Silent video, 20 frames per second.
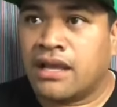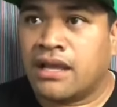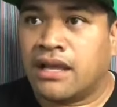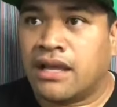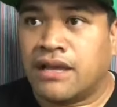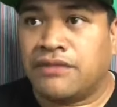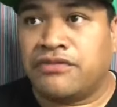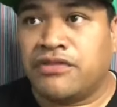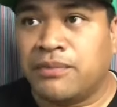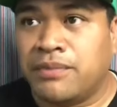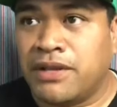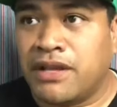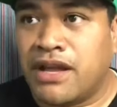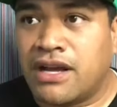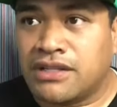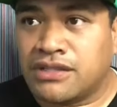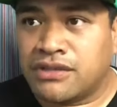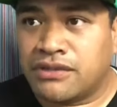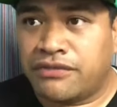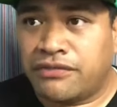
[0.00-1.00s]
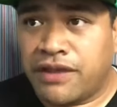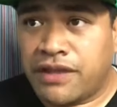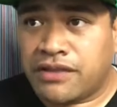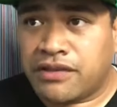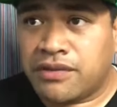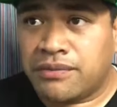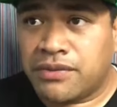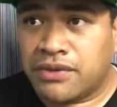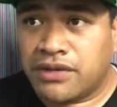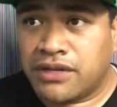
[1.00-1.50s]
If you belong to a faith
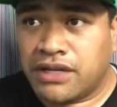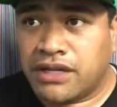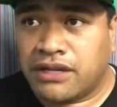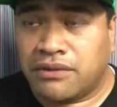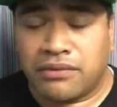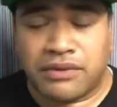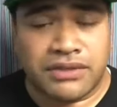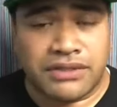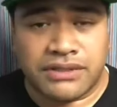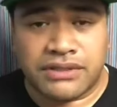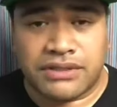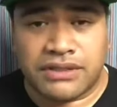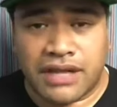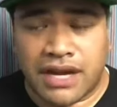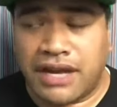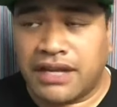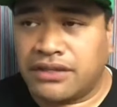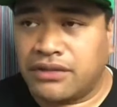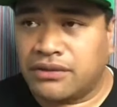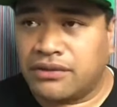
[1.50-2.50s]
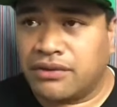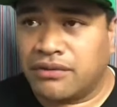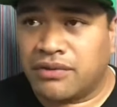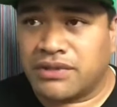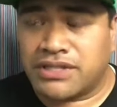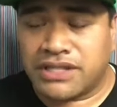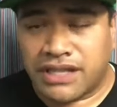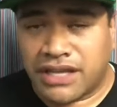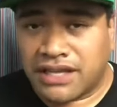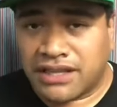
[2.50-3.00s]
community, which I do, and
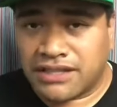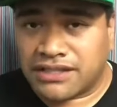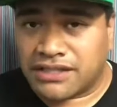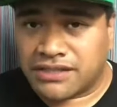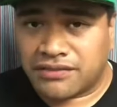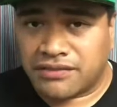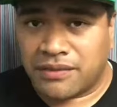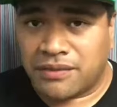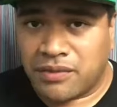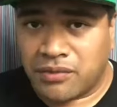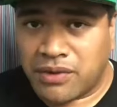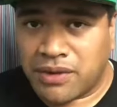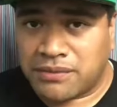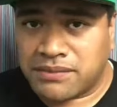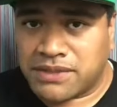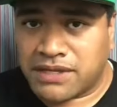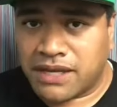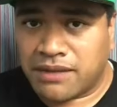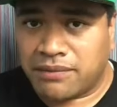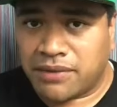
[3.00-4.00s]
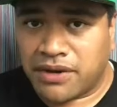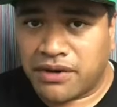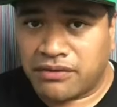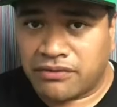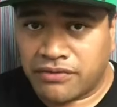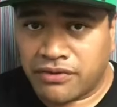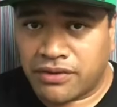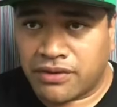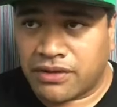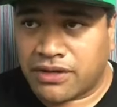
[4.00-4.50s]
once again, this is from the website
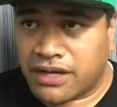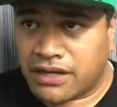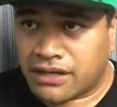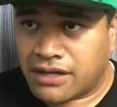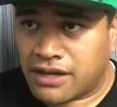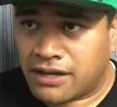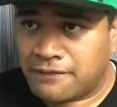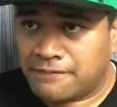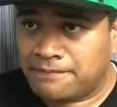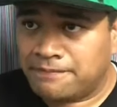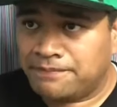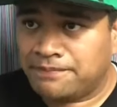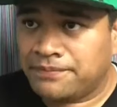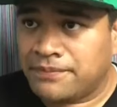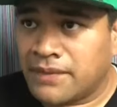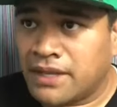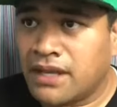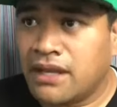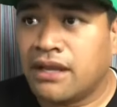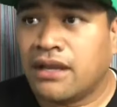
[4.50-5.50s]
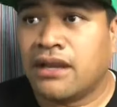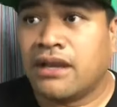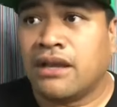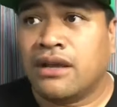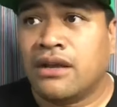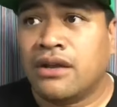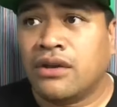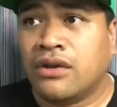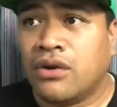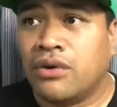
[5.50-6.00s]
parentfurther.com,
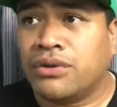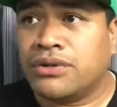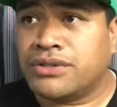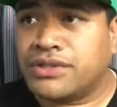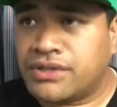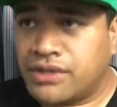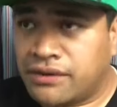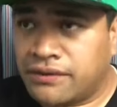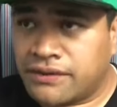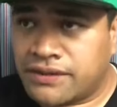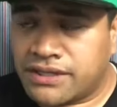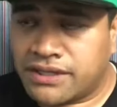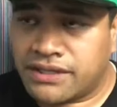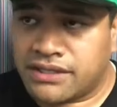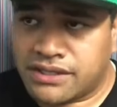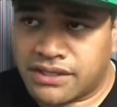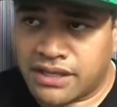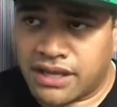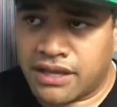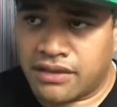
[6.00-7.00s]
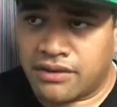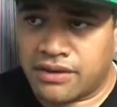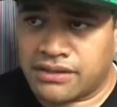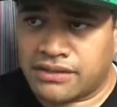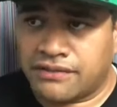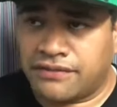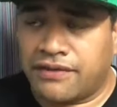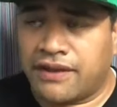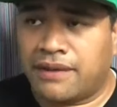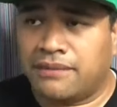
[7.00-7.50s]
go to services together
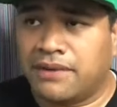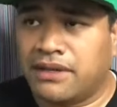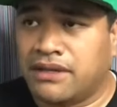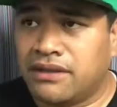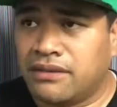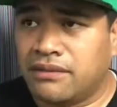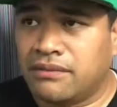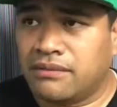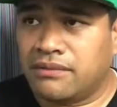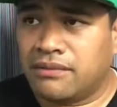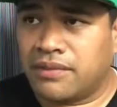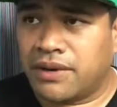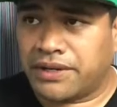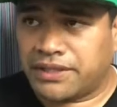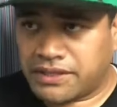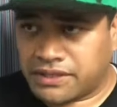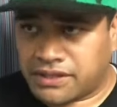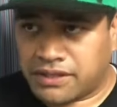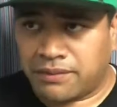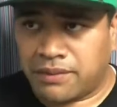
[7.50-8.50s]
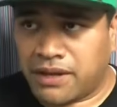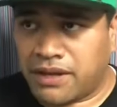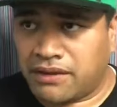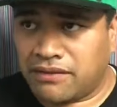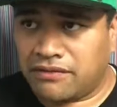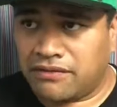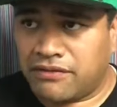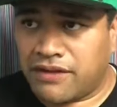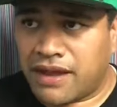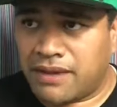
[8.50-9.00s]
as a family. Participate
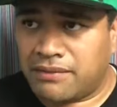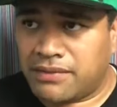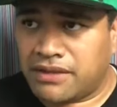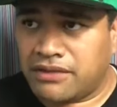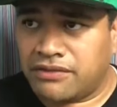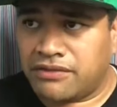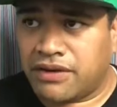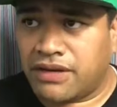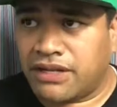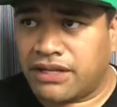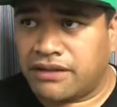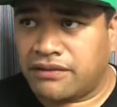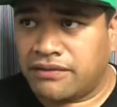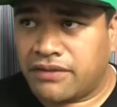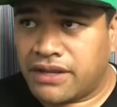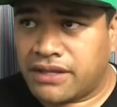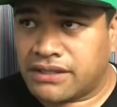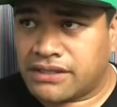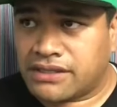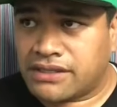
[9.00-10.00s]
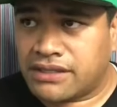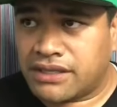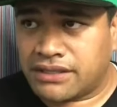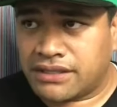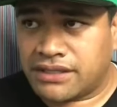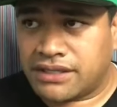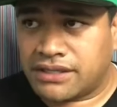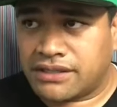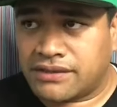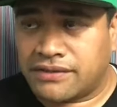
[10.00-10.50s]
in family-friendly events
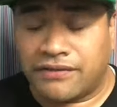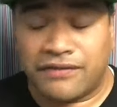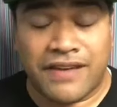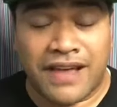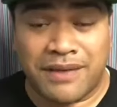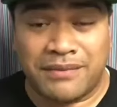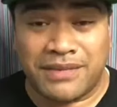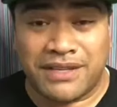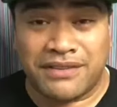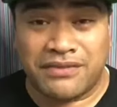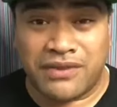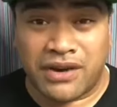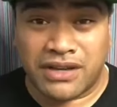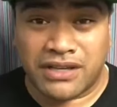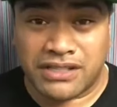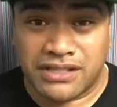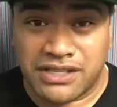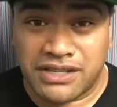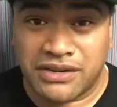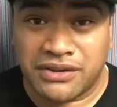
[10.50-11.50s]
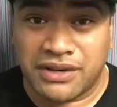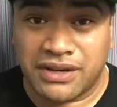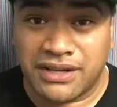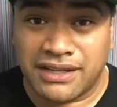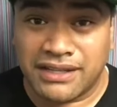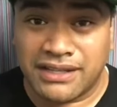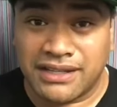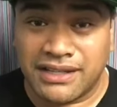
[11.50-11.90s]
such as family volunteering.